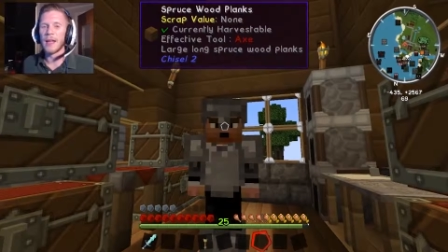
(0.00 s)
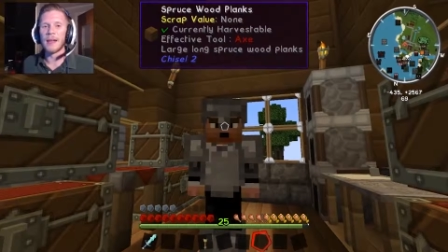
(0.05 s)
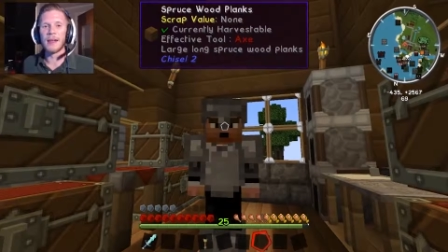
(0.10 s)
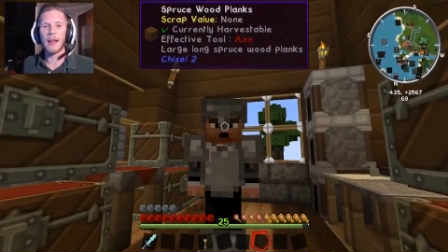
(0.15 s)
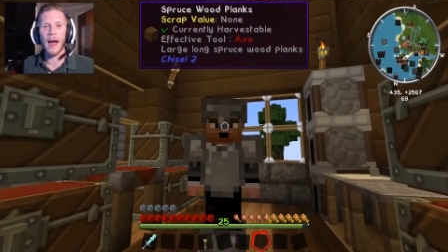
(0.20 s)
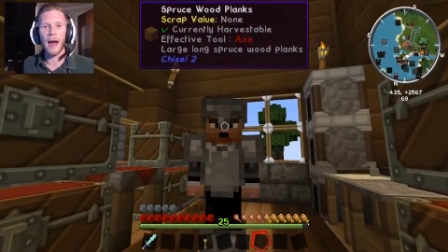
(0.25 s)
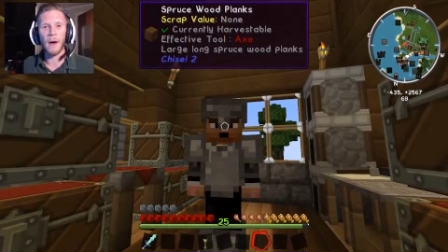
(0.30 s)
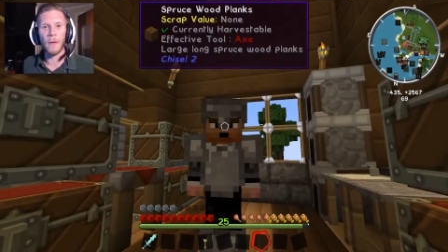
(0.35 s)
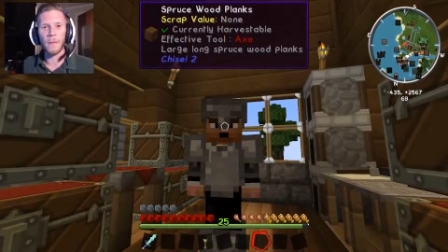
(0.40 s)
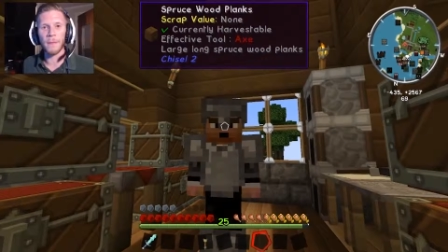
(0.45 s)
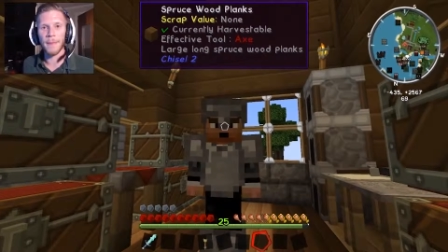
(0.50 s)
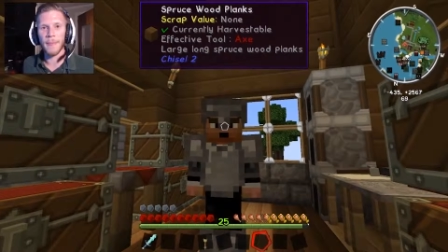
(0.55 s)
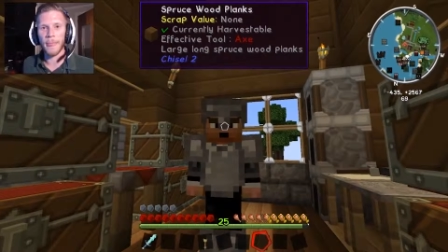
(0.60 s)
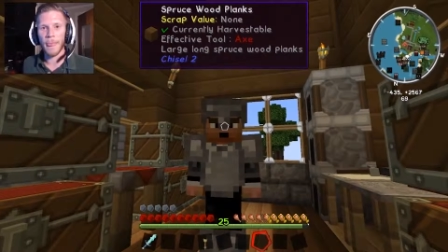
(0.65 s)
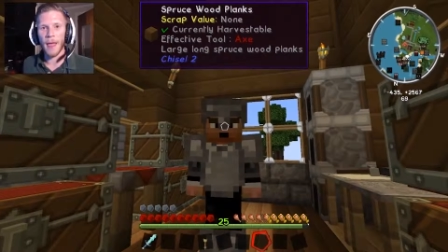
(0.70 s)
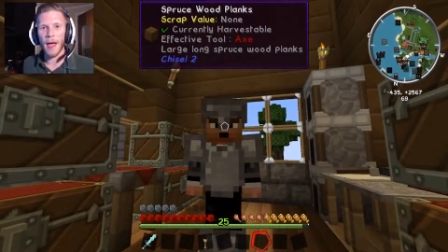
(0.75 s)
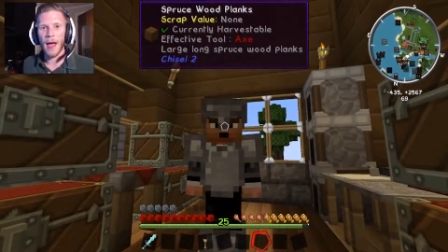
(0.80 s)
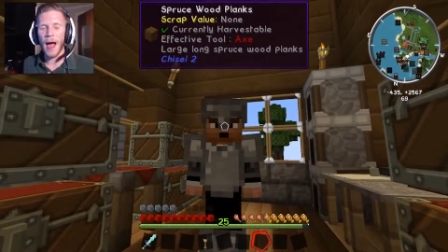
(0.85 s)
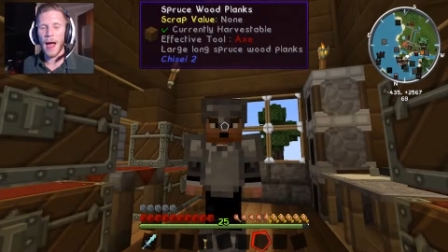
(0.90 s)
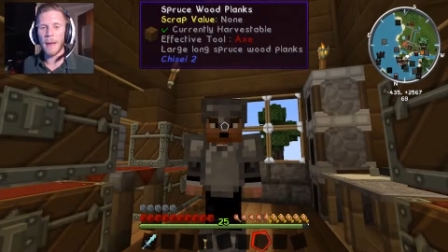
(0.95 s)
Now,
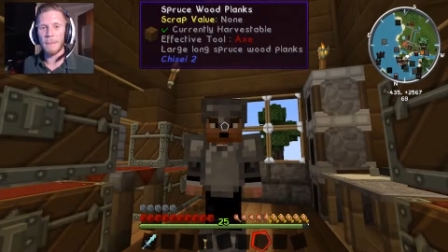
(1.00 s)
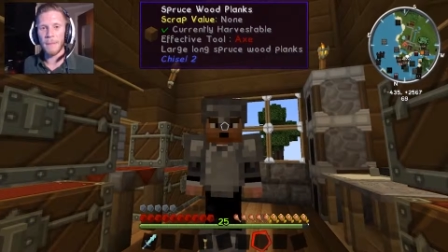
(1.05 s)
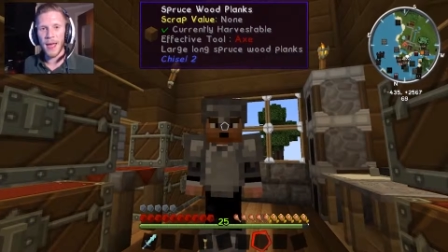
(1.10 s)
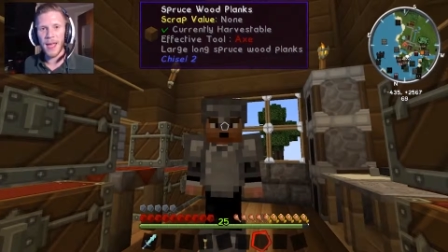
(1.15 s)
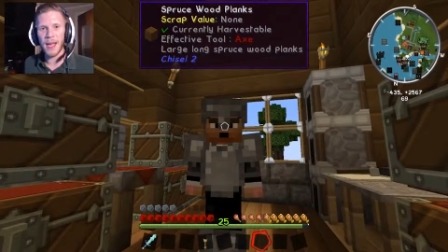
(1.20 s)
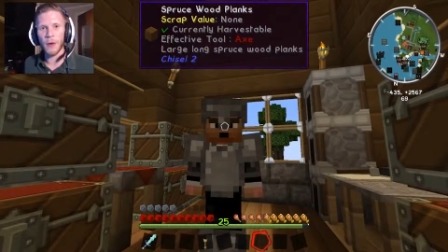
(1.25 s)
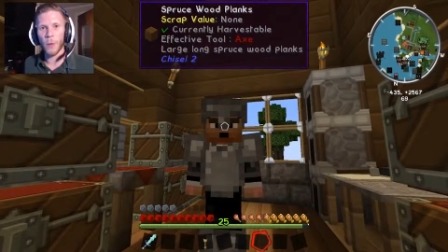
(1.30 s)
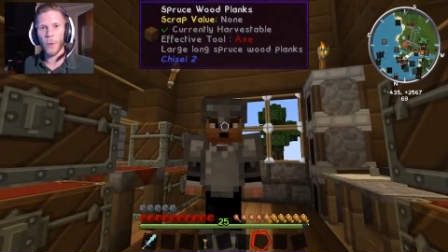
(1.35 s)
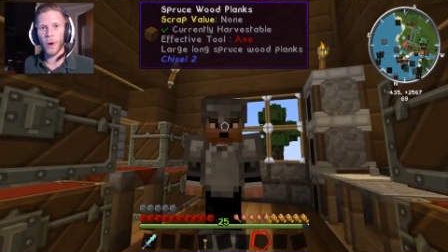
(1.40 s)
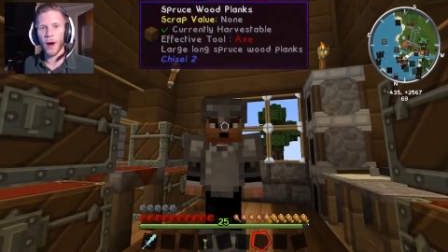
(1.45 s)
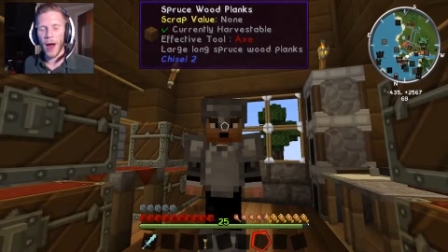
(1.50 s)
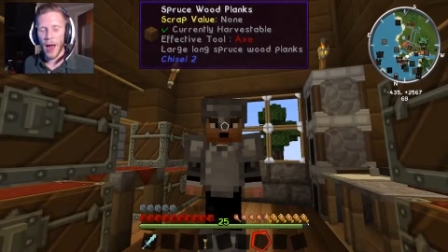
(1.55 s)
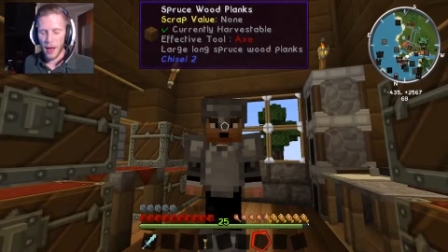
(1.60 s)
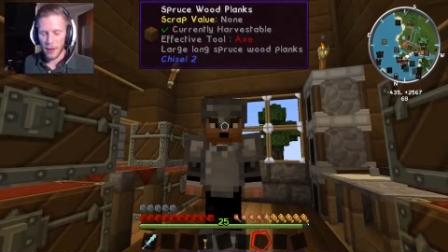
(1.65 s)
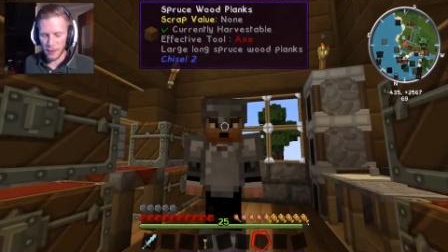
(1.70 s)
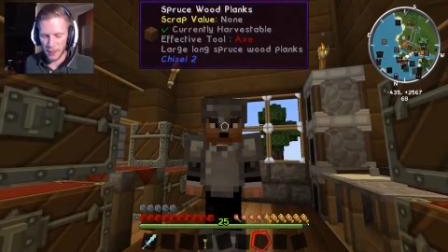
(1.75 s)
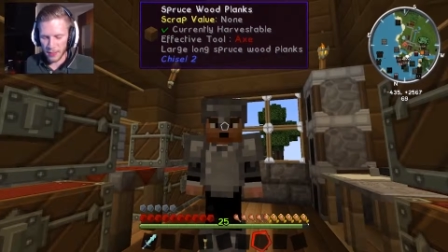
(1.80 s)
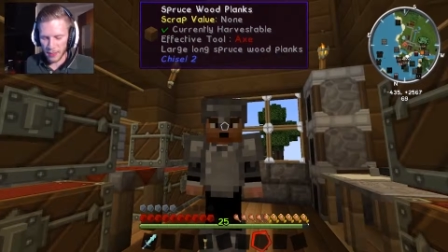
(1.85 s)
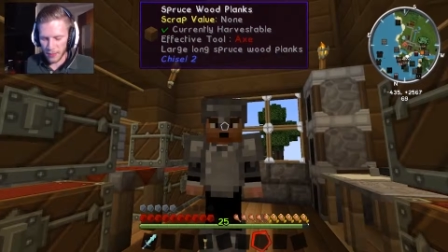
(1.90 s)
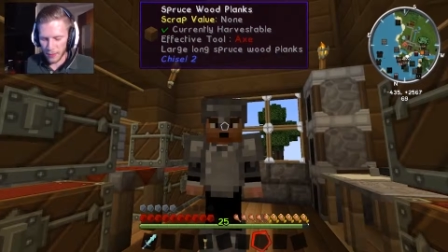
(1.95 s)
I made a
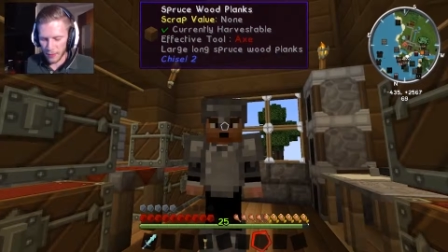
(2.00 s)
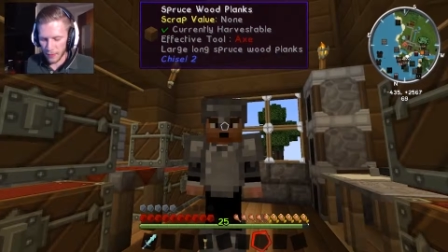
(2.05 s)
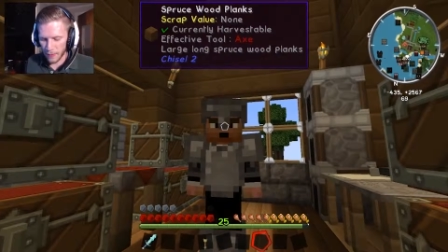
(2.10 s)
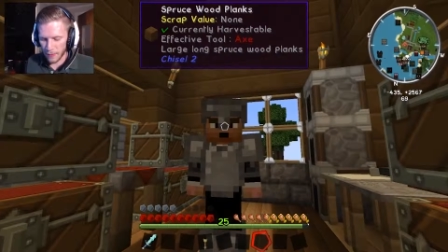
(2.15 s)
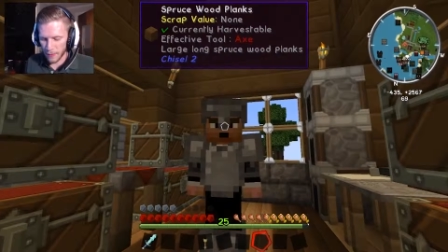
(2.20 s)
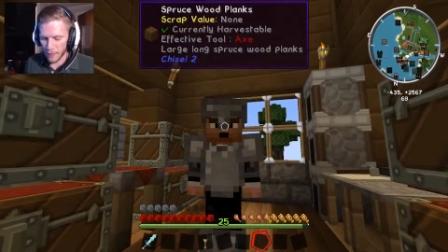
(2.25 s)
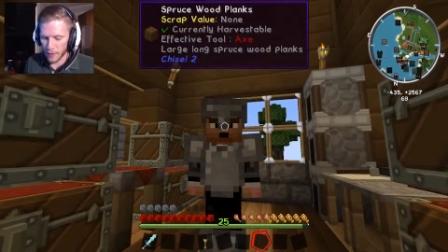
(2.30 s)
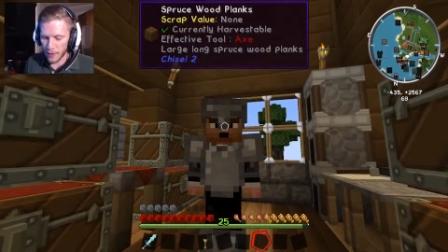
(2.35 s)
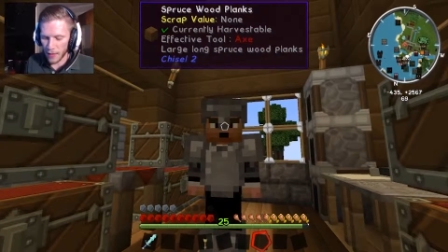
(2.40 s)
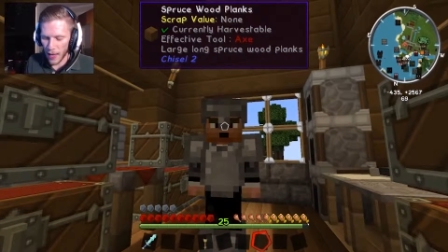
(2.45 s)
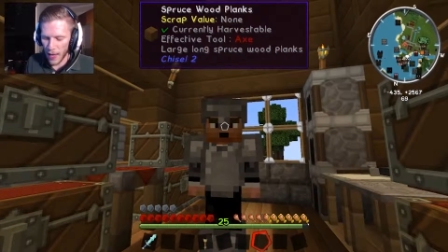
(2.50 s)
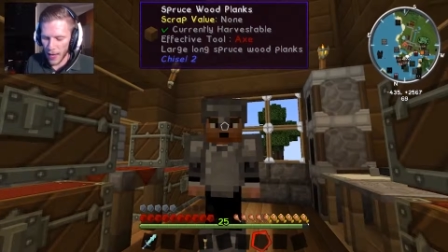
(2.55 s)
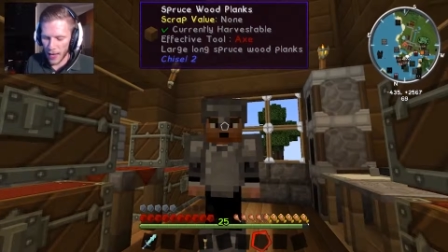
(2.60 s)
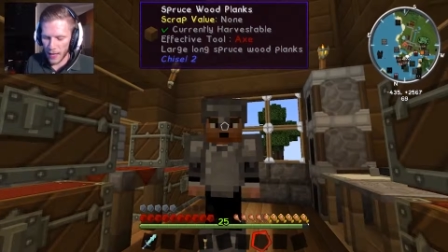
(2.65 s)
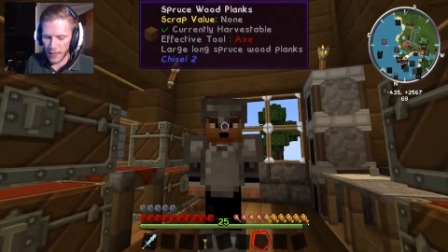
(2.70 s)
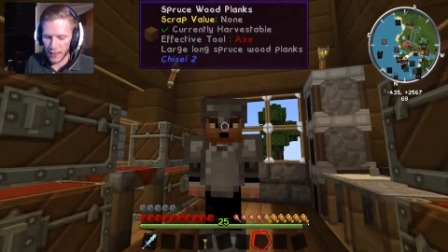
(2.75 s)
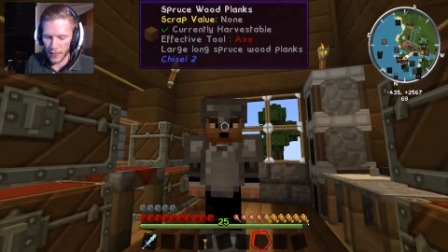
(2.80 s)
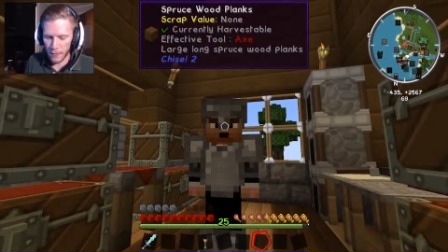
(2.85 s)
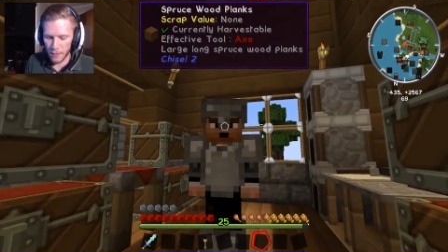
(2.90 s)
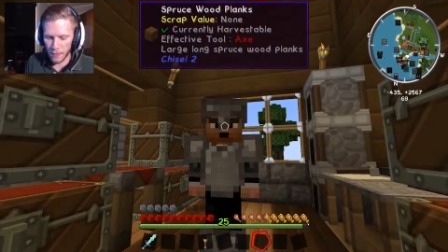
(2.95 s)
warehouse
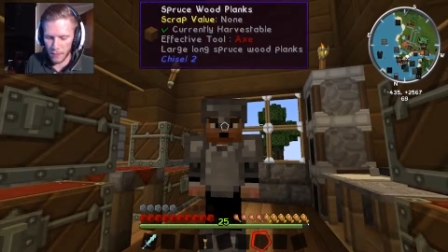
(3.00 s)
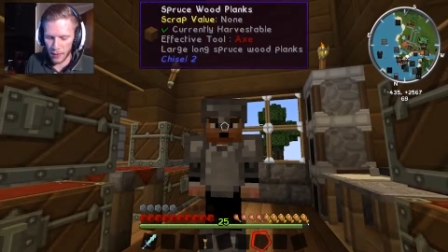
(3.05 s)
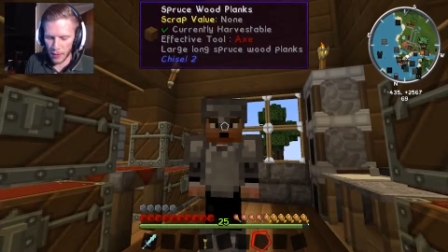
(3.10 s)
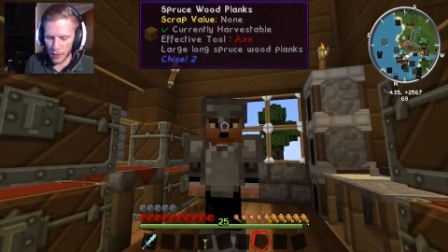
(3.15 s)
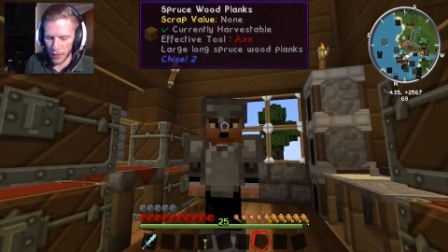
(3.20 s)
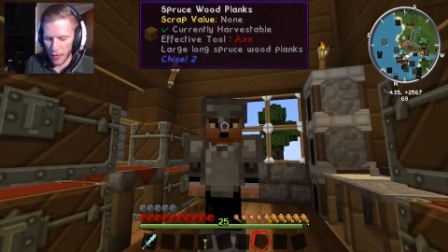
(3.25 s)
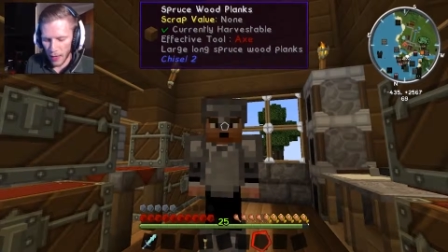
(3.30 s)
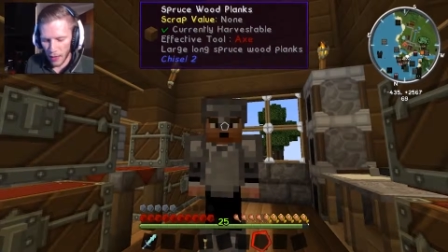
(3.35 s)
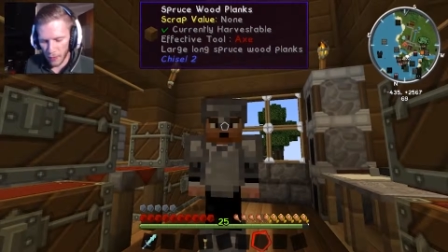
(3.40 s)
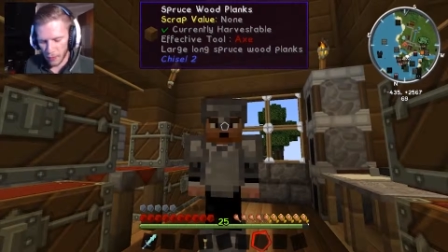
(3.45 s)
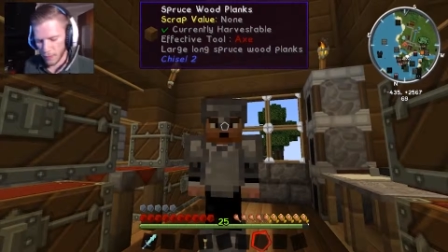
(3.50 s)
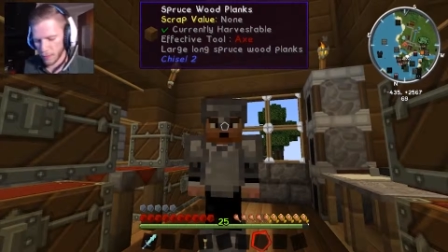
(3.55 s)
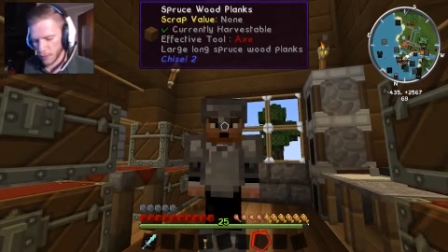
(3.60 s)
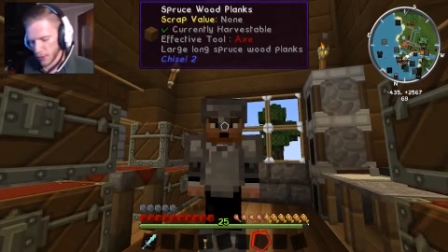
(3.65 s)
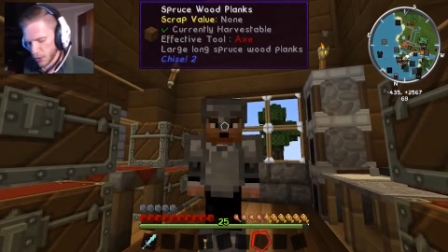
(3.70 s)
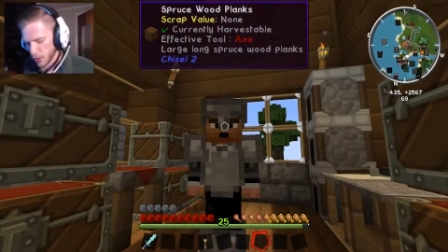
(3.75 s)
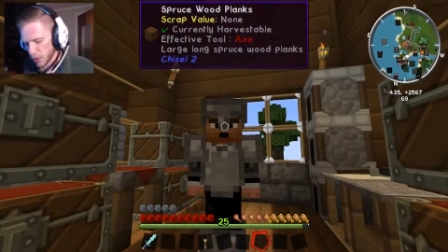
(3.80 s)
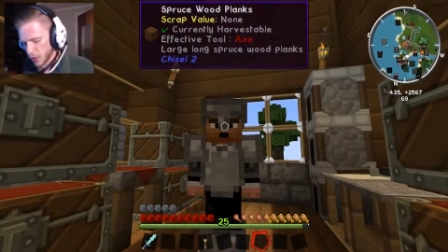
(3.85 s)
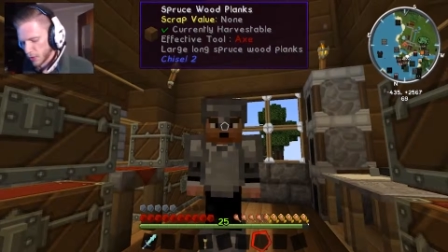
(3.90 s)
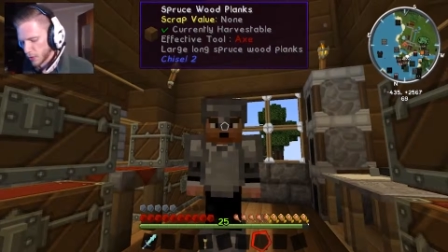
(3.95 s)
and I'm, uh, uh,
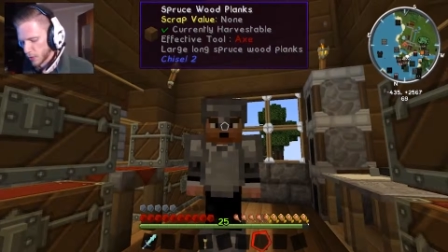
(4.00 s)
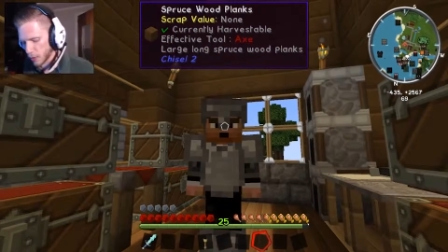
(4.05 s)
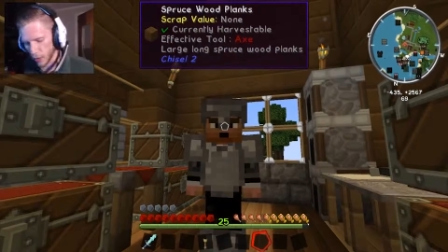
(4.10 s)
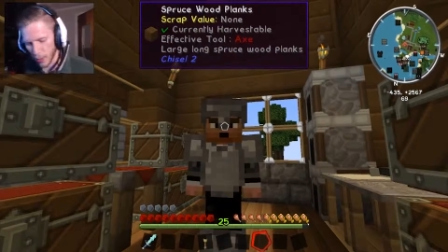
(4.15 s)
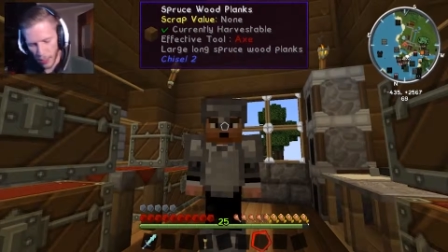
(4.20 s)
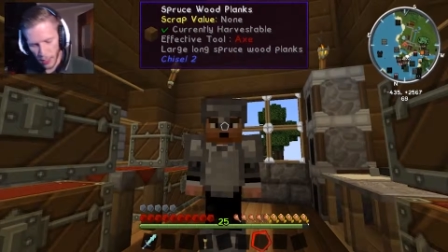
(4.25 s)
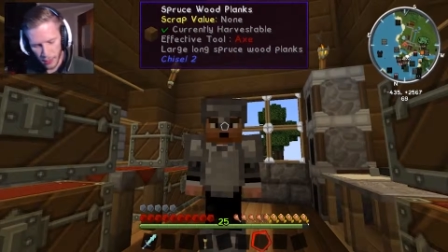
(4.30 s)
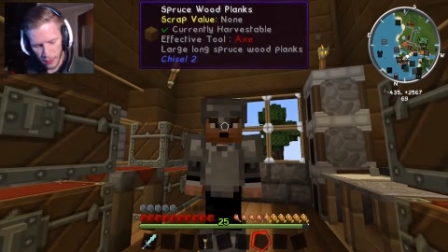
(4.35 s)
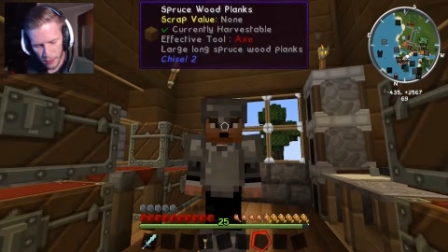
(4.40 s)
let's just go ahead